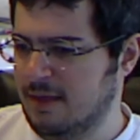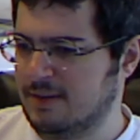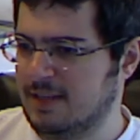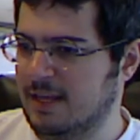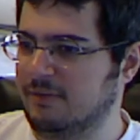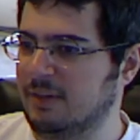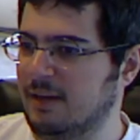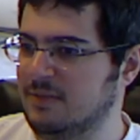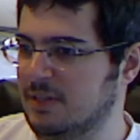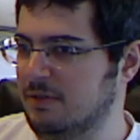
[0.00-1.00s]
There's a lot of
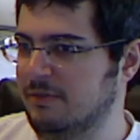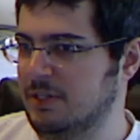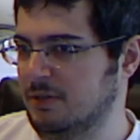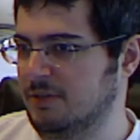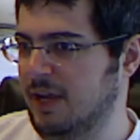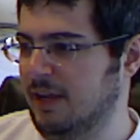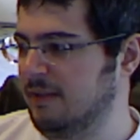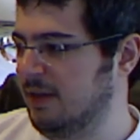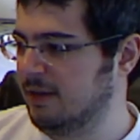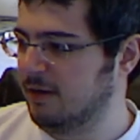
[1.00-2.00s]
gloves that do visual
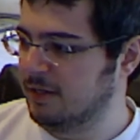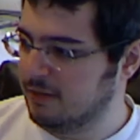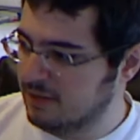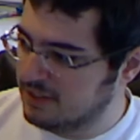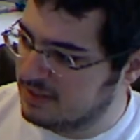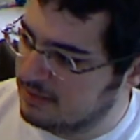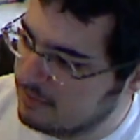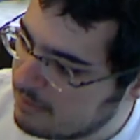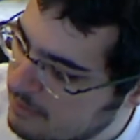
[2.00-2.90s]
tracking that can already do this.